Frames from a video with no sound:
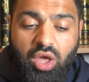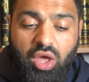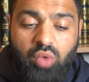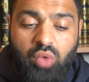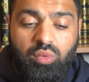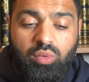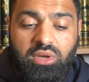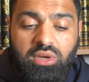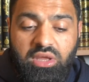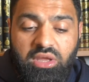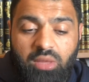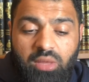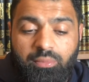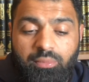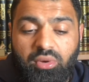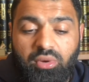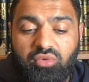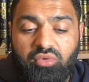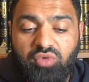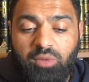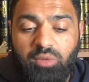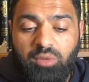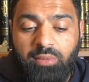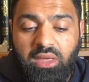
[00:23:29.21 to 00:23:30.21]
only upon
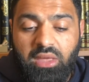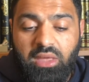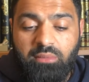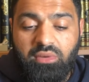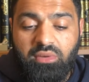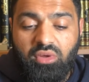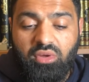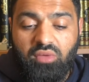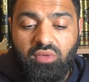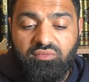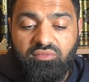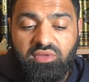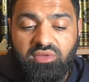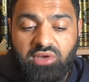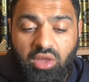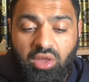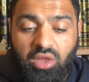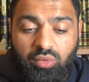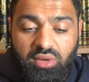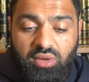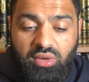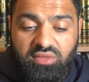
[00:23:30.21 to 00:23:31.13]
repayment of the loan.